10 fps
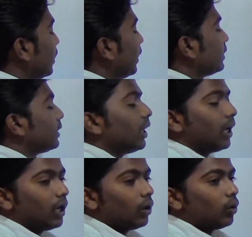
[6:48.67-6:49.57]
that is
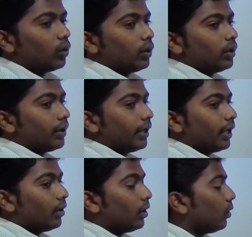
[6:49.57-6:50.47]

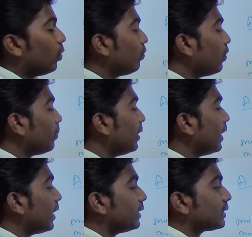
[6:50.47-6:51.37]
one format
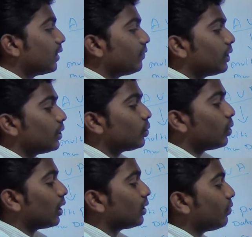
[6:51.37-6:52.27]
data is converted to
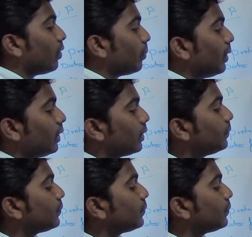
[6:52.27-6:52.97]
another format